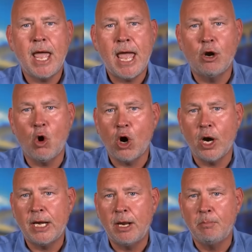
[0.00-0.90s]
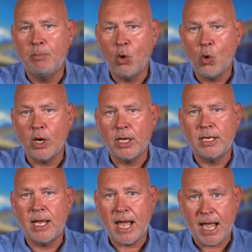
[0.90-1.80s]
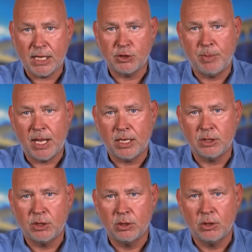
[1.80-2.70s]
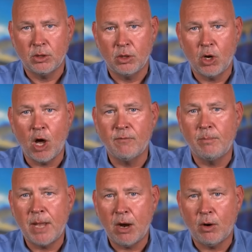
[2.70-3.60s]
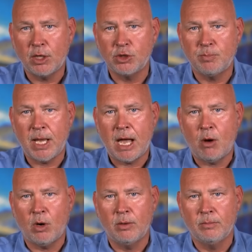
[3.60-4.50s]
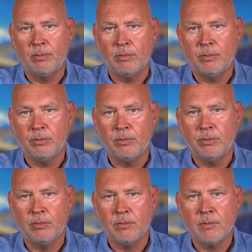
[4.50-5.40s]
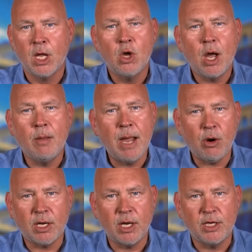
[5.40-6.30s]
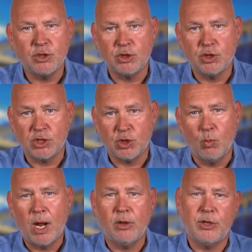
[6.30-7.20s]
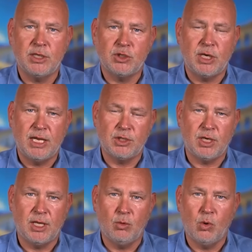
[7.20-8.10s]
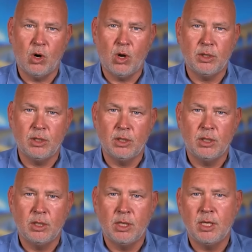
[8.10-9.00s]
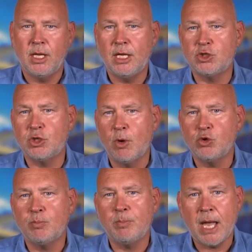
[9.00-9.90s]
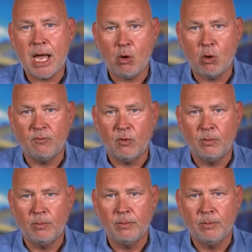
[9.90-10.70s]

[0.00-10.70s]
and are an important aspect of America's power. America isn't just the wealthiest nation in the world, it's the most powerful.